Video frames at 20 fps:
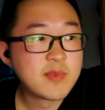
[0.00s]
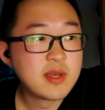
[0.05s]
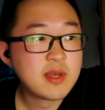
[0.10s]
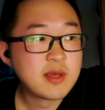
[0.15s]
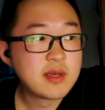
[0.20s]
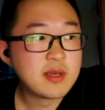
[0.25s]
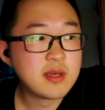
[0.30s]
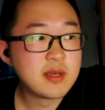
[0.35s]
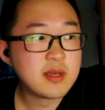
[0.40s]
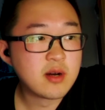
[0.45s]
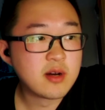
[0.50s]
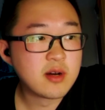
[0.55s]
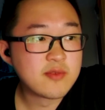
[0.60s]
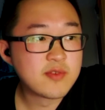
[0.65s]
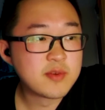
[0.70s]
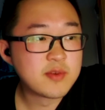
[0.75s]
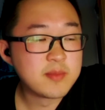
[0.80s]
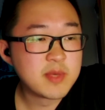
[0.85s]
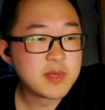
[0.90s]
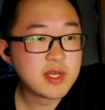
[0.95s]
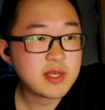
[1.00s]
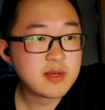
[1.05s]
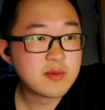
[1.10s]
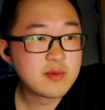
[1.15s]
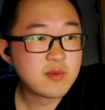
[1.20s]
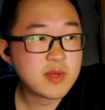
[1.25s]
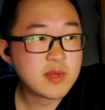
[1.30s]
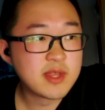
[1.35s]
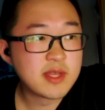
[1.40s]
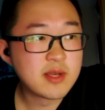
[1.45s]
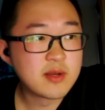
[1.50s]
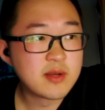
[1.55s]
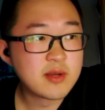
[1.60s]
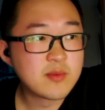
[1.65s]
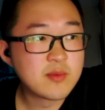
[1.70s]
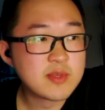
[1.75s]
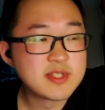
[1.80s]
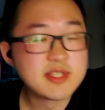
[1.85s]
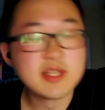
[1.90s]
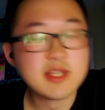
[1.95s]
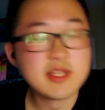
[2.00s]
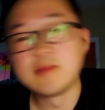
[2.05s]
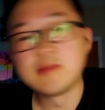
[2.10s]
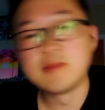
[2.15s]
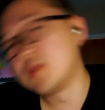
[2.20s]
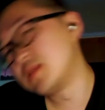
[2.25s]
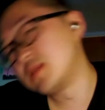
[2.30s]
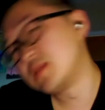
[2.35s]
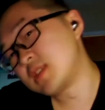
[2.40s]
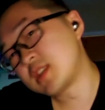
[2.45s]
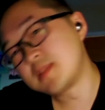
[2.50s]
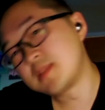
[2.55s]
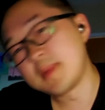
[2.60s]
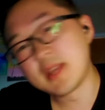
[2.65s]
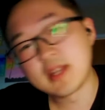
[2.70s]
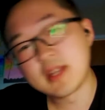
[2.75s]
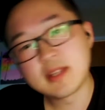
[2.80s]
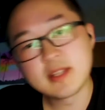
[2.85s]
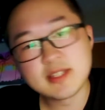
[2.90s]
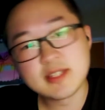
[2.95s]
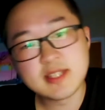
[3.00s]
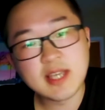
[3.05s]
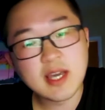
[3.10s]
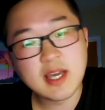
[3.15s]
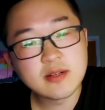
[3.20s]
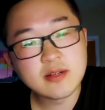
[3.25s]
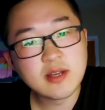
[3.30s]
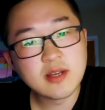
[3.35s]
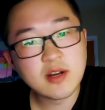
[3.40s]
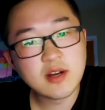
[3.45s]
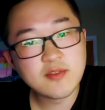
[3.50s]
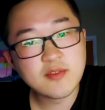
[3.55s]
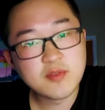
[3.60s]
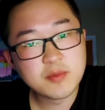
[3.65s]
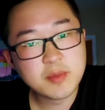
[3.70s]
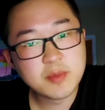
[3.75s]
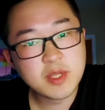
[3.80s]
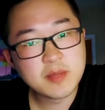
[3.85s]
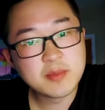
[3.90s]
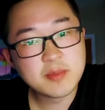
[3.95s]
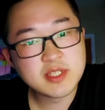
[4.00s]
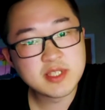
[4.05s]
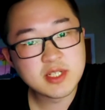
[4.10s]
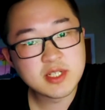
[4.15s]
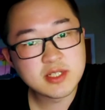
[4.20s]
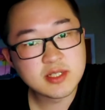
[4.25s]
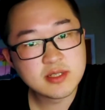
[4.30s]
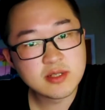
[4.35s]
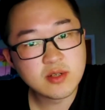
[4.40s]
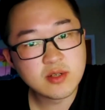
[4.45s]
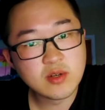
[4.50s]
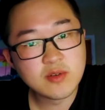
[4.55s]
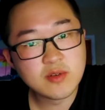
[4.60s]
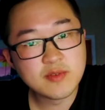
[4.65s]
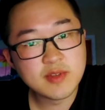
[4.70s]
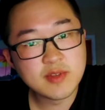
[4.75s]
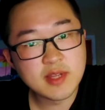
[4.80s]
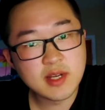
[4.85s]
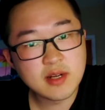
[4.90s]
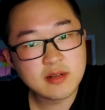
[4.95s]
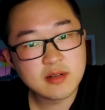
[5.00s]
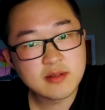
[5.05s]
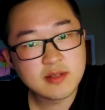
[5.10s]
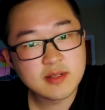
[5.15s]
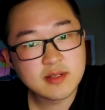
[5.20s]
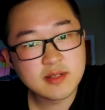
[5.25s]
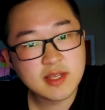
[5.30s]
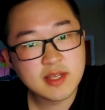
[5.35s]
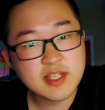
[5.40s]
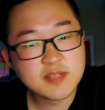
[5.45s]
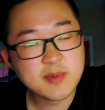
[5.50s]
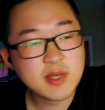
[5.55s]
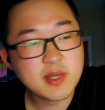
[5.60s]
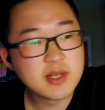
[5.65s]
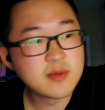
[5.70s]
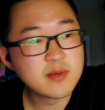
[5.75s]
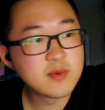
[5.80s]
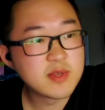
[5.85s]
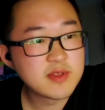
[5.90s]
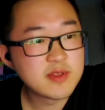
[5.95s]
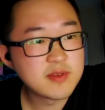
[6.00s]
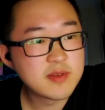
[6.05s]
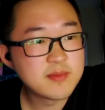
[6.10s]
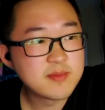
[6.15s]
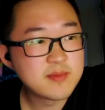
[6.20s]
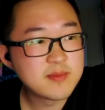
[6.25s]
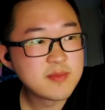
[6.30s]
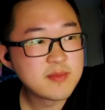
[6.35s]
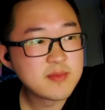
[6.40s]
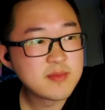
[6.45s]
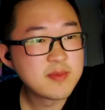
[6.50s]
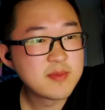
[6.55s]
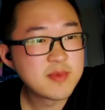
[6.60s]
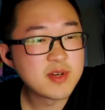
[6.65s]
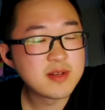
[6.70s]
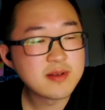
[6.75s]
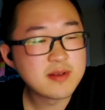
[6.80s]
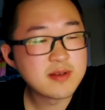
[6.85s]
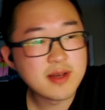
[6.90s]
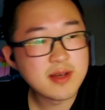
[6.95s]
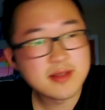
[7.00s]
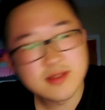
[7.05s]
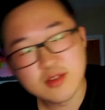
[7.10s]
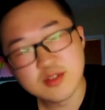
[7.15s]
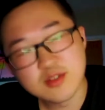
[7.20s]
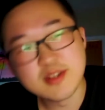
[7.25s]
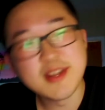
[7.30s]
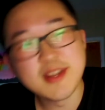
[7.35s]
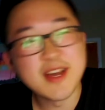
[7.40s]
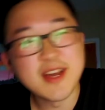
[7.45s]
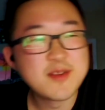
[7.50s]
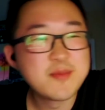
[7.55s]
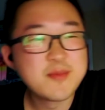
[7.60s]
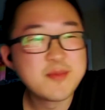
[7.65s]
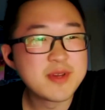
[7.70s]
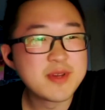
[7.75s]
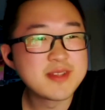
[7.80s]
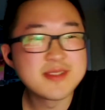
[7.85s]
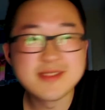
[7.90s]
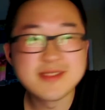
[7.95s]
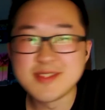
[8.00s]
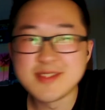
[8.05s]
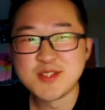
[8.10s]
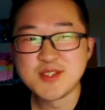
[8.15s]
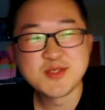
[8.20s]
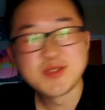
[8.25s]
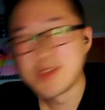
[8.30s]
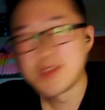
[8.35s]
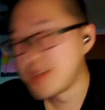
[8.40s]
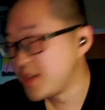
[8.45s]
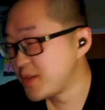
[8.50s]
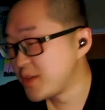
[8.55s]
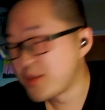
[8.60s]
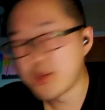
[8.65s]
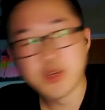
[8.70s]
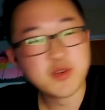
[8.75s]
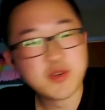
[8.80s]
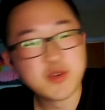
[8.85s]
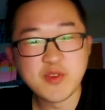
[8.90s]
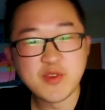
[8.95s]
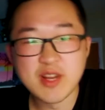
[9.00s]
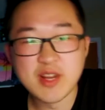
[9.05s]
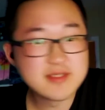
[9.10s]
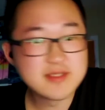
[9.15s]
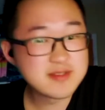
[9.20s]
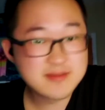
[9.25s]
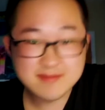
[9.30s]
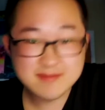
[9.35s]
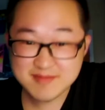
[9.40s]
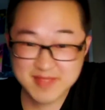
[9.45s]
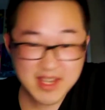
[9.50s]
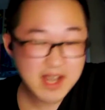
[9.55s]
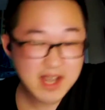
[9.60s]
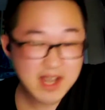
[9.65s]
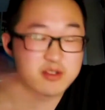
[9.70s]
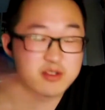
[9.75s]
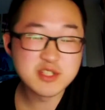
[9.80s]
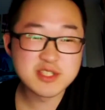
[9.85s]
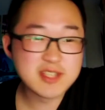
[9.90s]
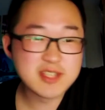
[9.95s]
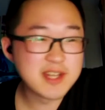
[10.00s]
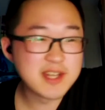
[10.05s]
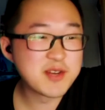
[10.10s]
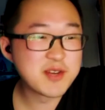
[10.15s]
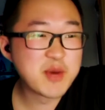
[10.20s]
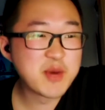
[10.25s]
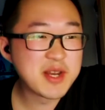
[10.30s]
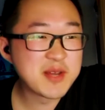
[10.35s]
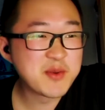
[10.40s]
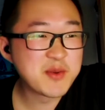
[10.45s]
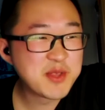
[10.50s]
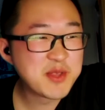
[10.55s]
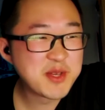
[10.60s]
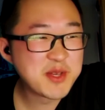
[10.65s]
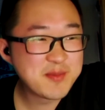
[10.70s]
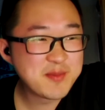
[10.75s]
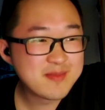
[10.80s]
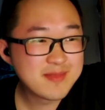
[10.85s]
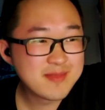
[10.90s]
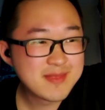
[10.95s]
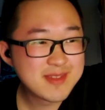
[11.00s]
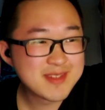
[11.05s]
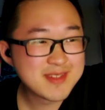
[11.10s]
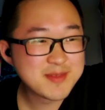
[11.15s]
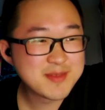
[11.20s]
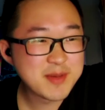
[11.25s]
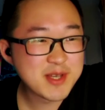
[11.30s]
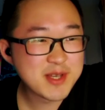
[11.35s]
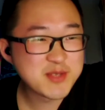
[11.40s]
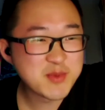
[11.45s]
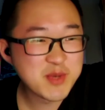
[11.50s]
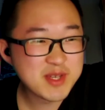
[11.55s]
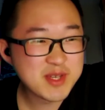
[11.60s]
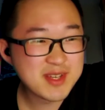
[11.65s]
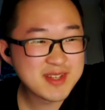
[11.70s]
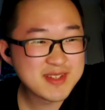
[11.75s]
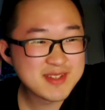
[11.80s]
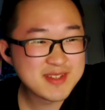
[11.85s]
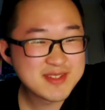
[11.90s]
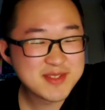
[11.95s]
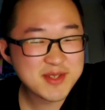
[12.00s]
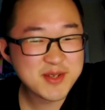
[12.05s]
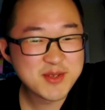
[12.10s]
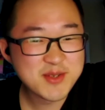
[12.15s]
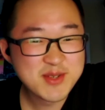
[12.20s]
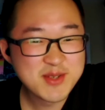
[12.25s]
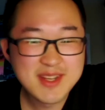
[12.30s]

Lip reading: He offered me when CityMD was expanding to Seattle, he offered me a position to go over there and expand it with them, but I turned it down. But still, good friends. I was just at a wedding with him this past weekend, so